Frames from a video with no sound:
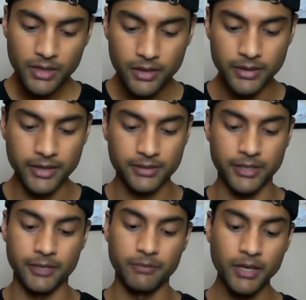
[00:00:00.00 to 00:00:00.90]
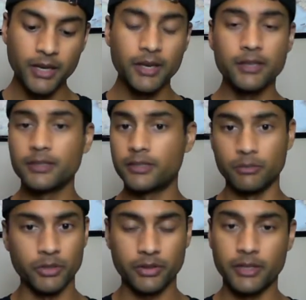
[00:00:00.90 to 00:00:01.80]
Next game,
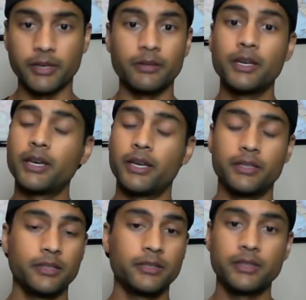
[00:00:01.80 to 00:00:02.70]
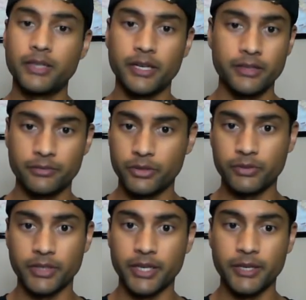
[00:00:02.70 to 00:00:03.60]
similar thing. This is a
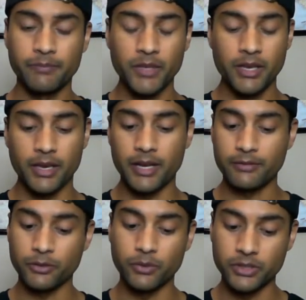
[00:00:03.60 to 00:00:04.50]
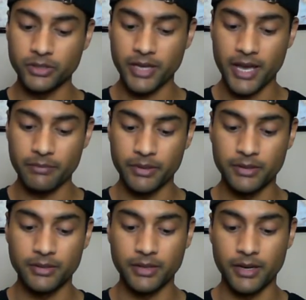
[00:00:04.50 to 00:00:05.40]
narrative-driven game, and after what just
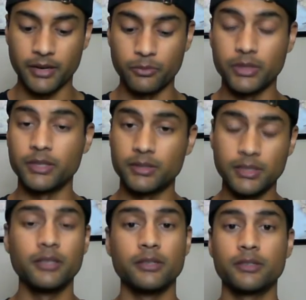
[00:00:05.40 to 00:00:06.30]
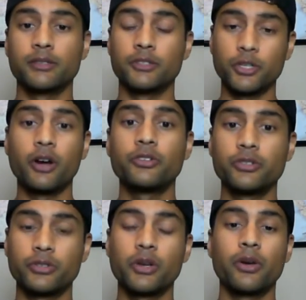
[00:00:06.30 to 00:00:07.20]
happened with the Steelers, the
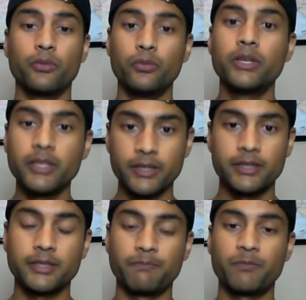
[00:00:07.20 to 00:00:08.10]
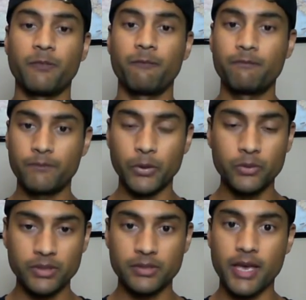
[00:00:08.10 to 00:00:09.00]
Chargers really need to
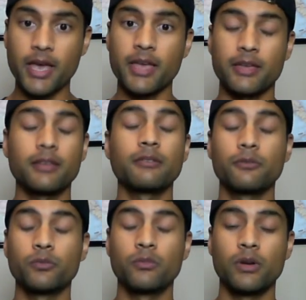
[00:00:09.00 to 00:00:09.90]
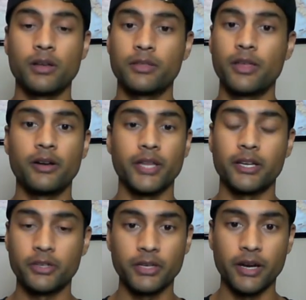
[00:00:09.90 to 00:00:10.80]
focus all
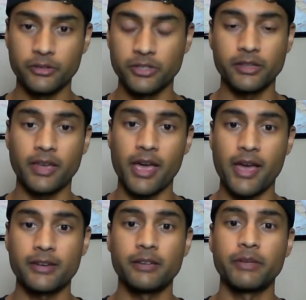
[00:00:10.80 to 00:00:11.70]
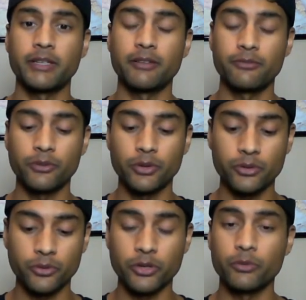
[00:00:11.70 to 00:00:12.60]
that good energy that they had coming out of that fourth
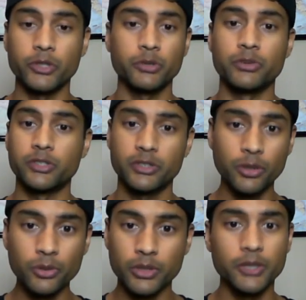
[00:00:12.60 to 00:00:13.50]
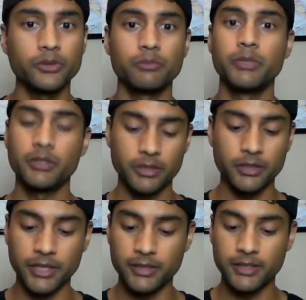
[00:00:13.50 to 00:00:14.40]
quarter, which was so close, miracle
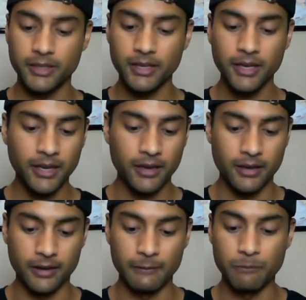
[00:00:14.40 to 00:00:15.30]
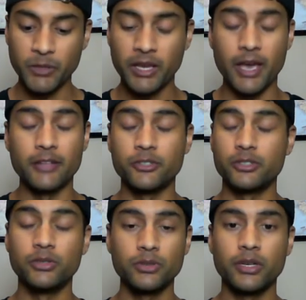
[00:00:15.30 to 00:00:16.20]
ending, and just
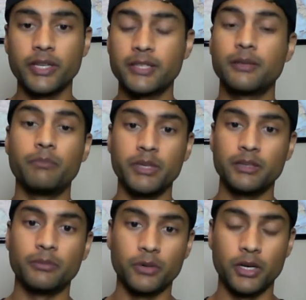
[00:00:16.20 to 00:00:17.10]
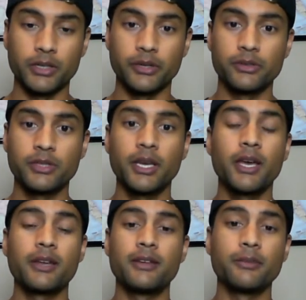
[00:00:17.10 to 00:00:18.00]
use all that to beat the Broncos.
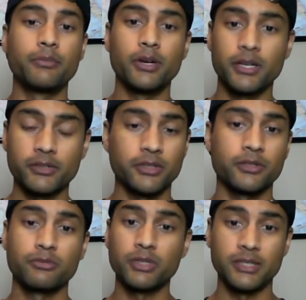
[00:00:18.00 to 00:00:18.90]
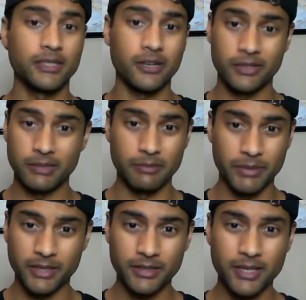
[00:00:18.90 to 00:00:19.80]
Now, the Broncos are a really scary team to
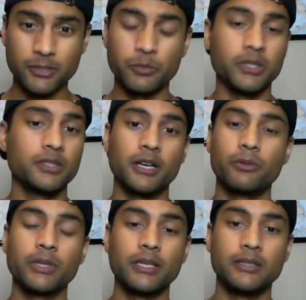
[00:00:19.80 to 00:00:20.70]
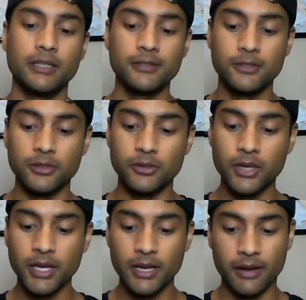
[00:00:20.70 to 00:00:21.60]
pick against. We saw what they did to
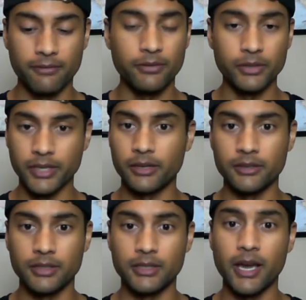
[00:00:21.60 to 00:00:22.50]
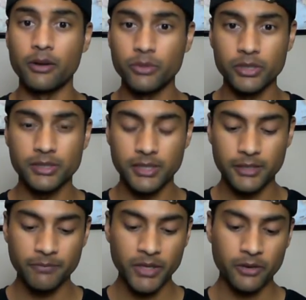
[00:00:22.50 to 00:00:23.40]
a fully healthy Cowboys
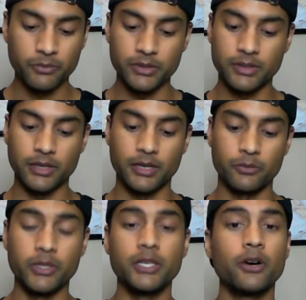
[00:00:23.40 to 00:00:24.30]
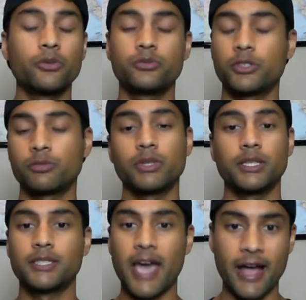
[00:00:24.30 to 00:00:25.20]
team. We know just what the
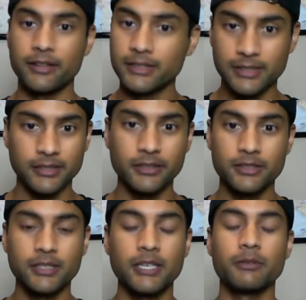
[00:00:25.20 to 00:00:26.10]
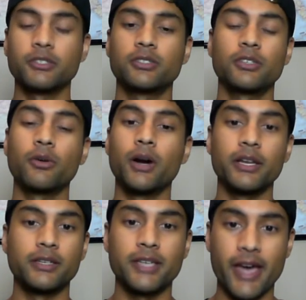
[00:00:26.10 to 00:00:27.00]
talent is on this team. It's just so
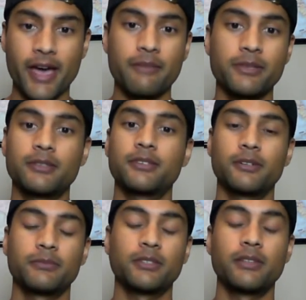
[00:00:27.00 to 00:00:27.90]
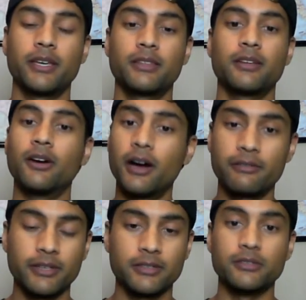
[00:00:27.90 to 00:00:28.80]
untapped in terms of like their
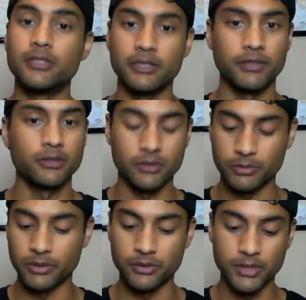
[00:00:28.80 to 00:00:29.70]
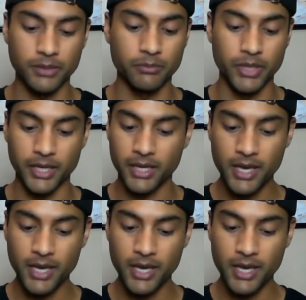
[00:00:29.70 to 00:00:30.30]
offense, their defense was producing. But